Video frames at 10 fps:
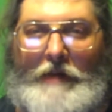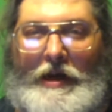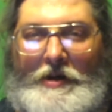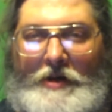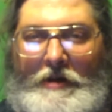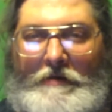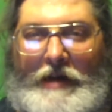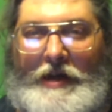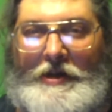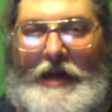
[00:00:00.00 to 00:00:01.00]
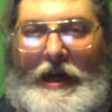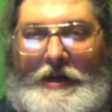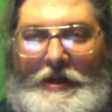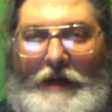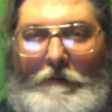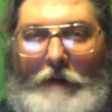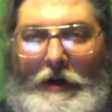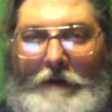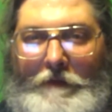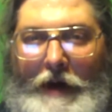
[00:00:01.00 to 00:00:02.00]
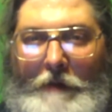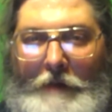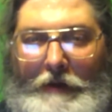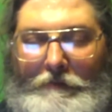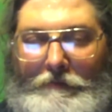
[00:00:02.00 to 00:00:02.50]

because it creates a hostile work environment.